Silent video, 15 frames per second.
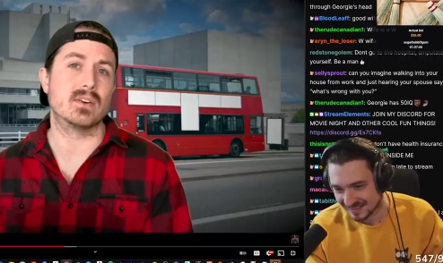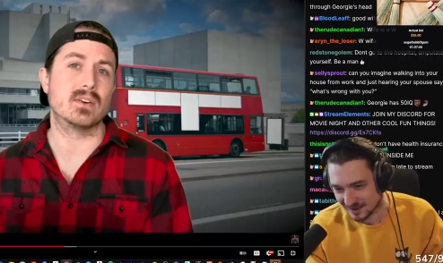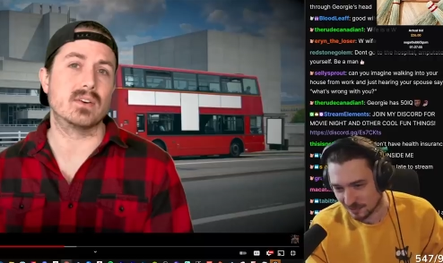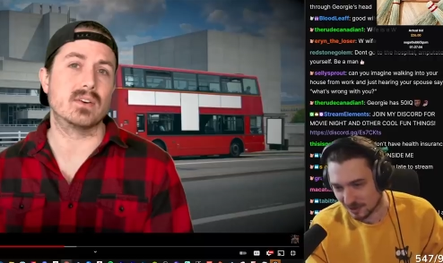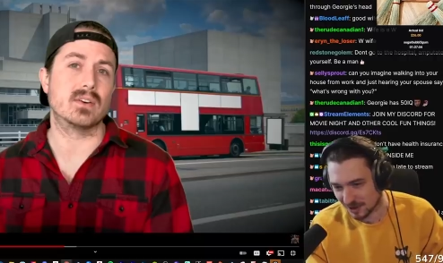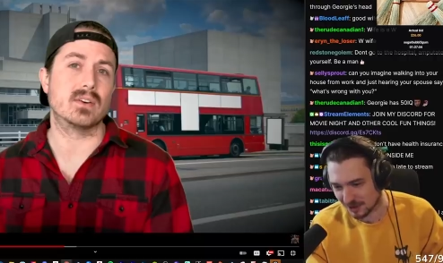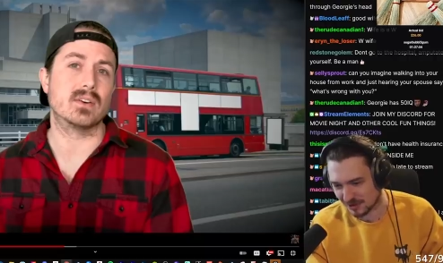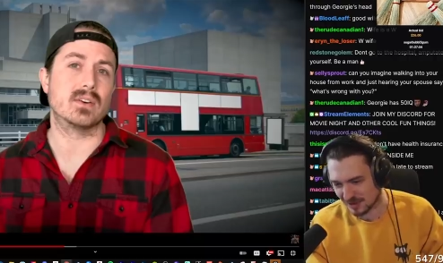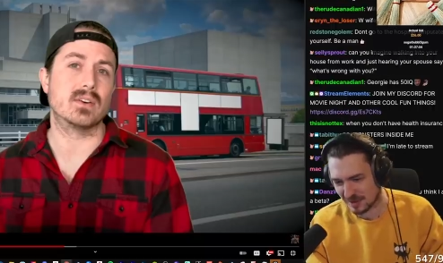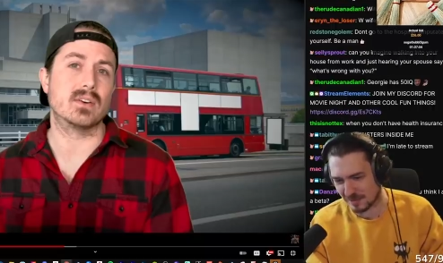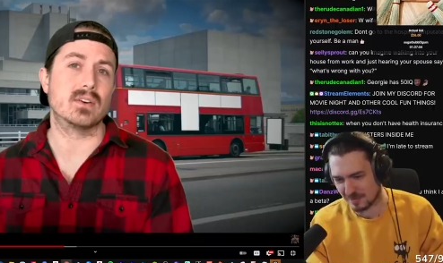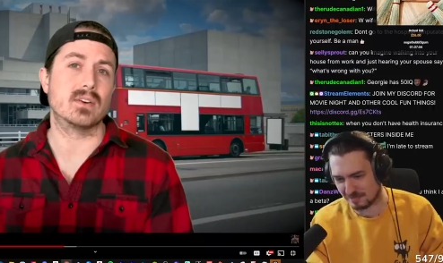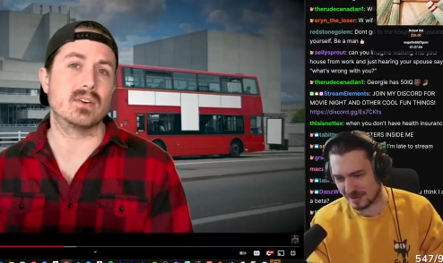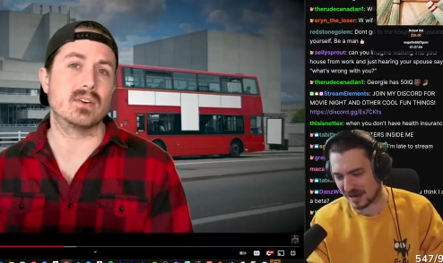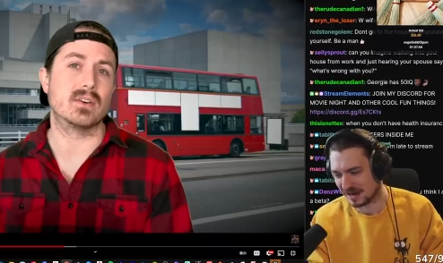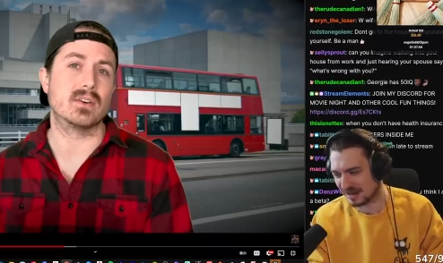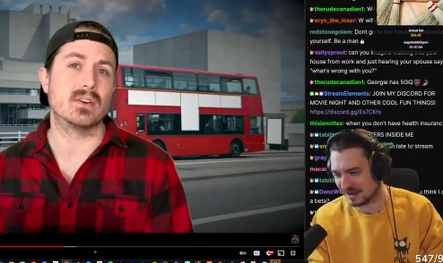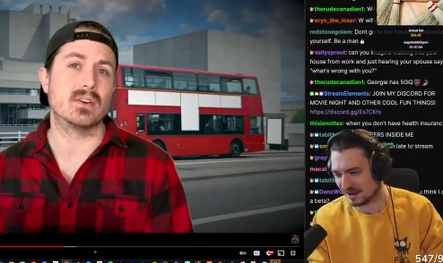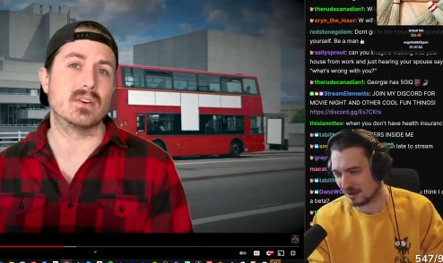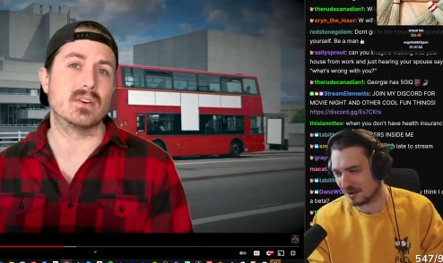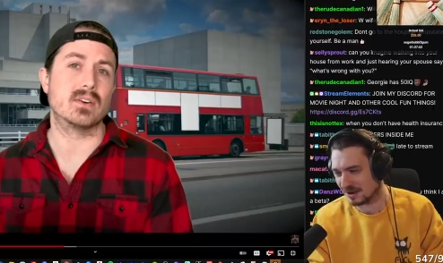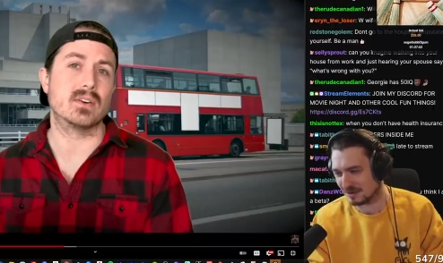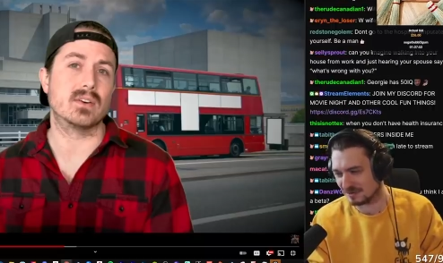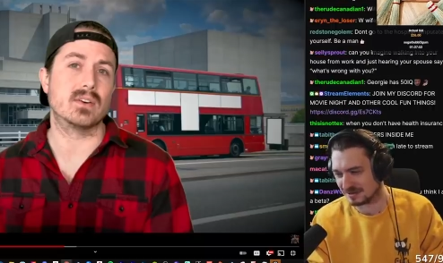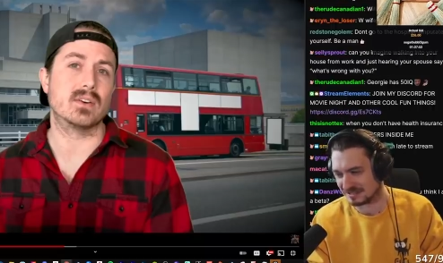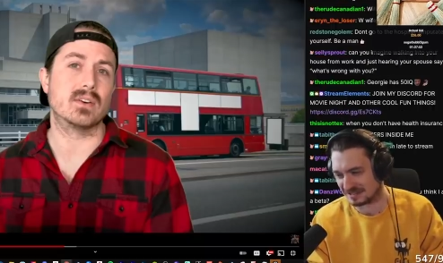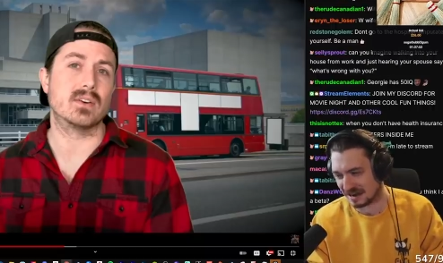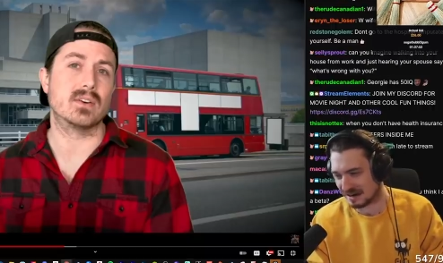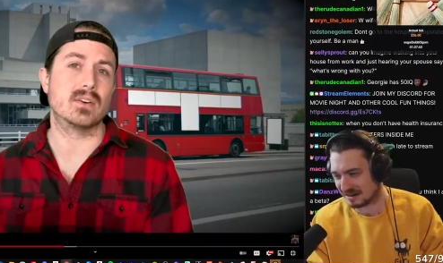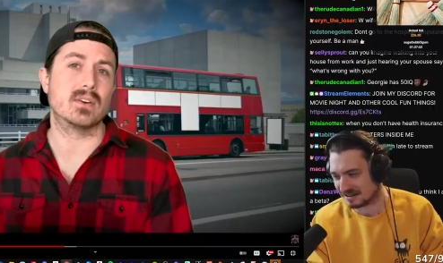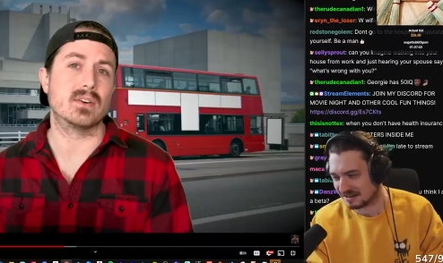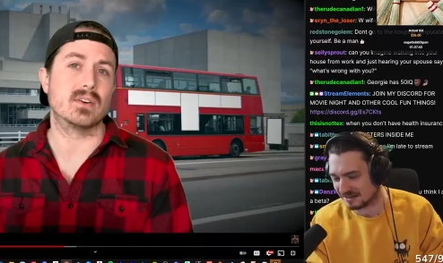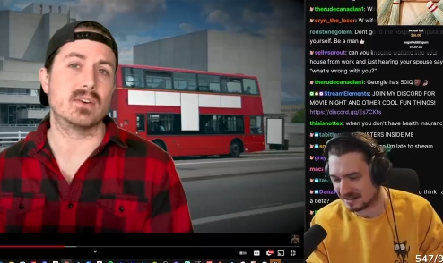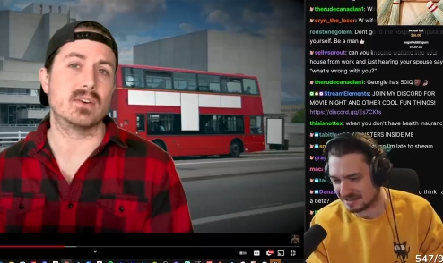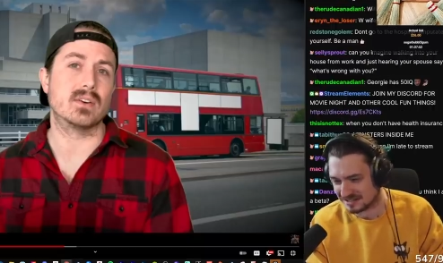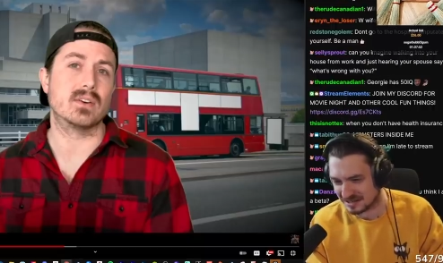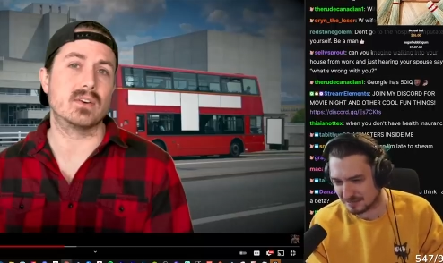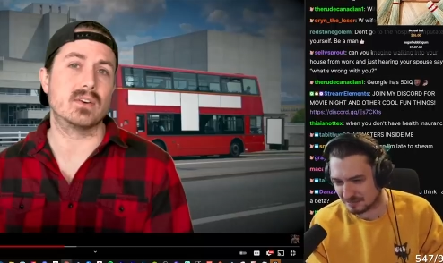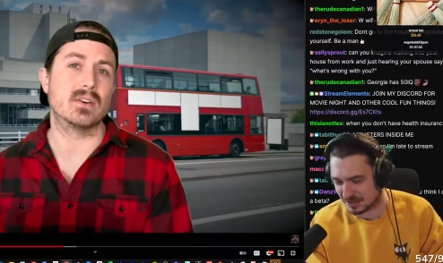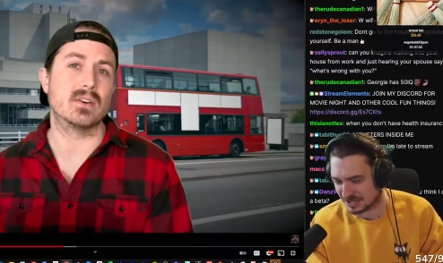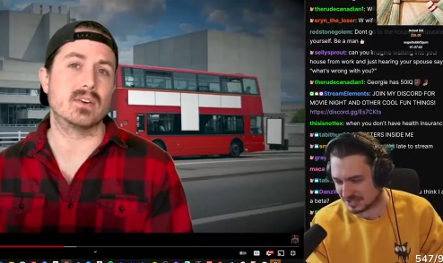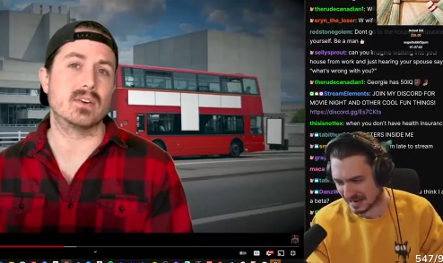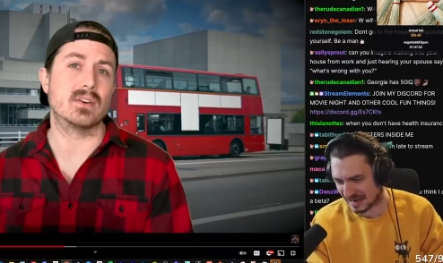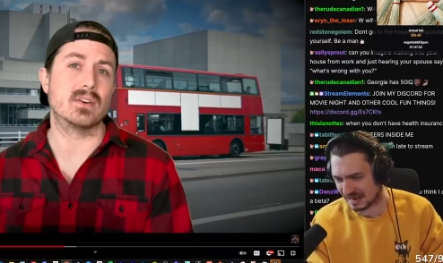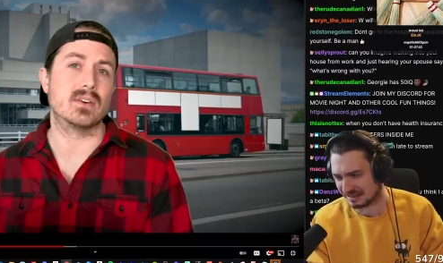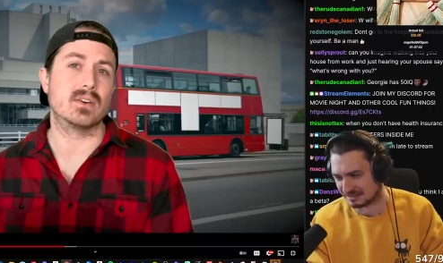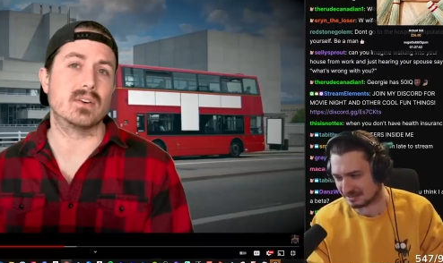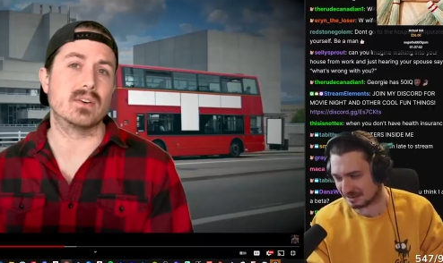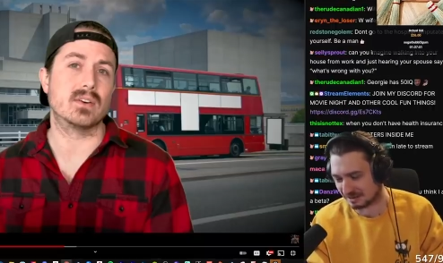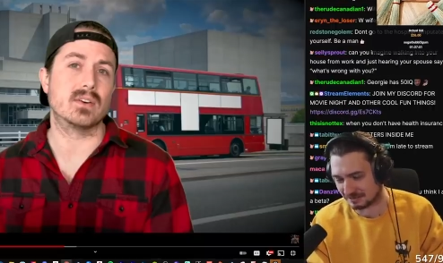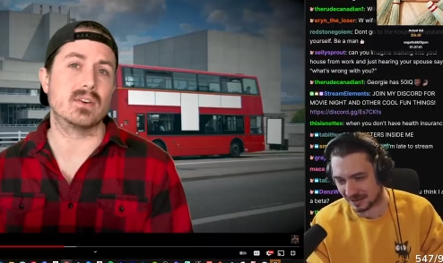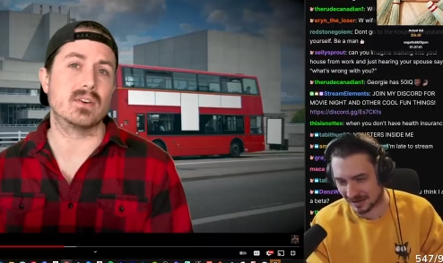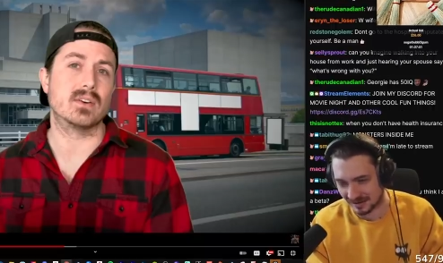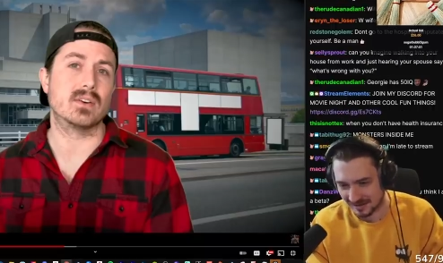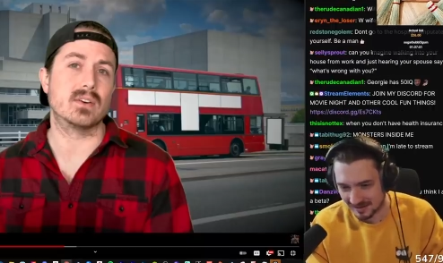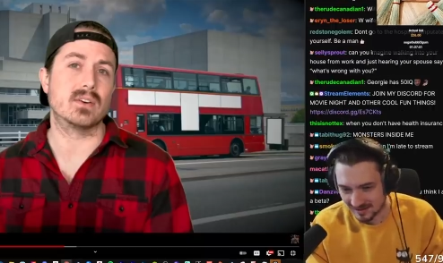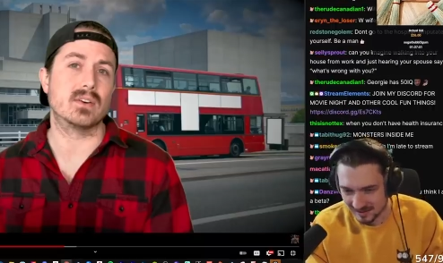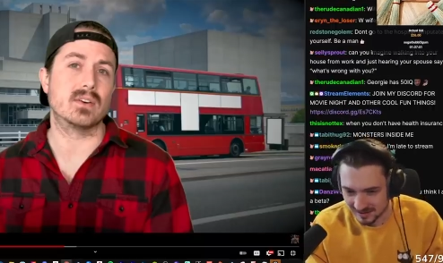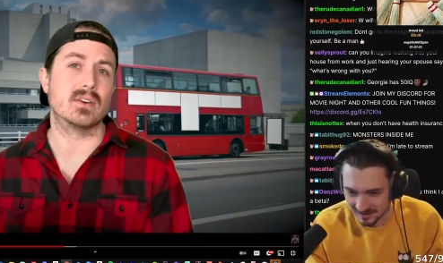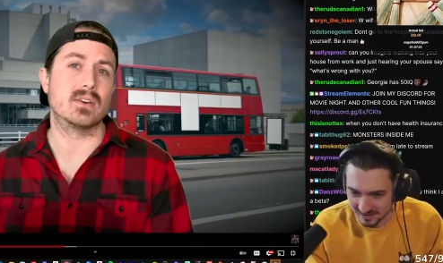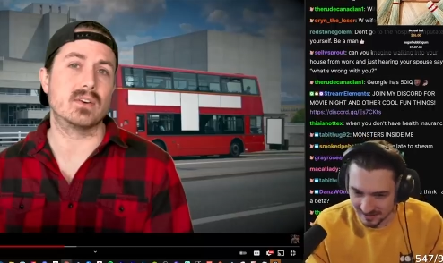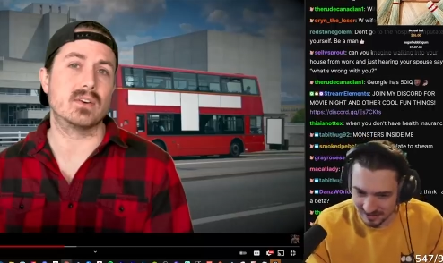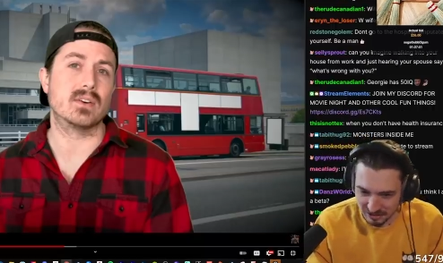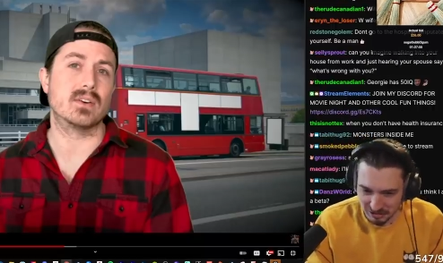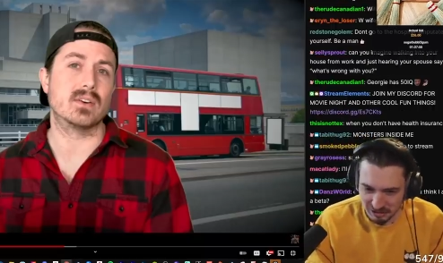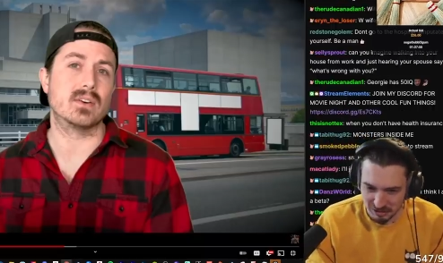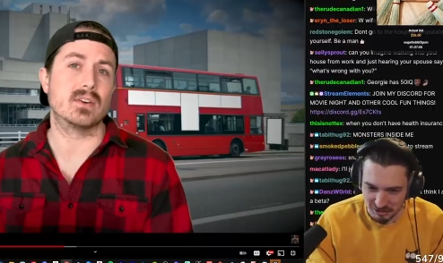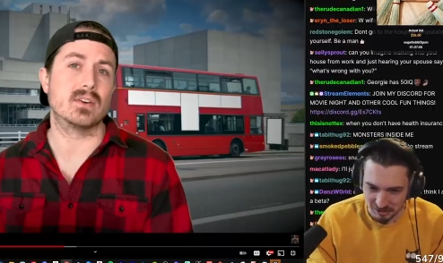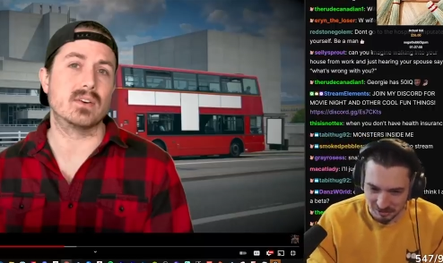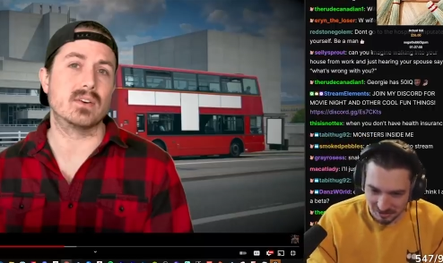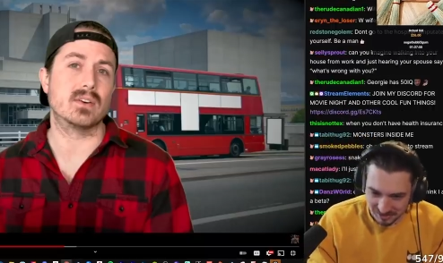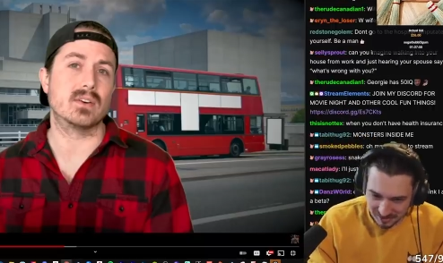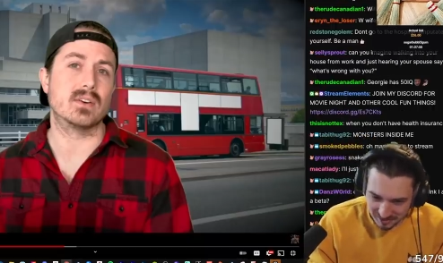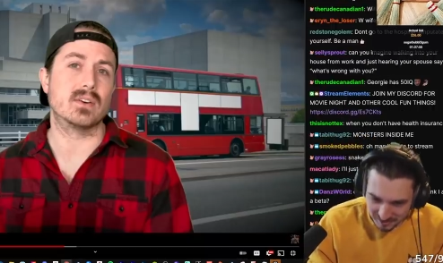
Speaker 1: What do you think? I'm a beta going to a doctor? He's going to put his hands on me. Ew.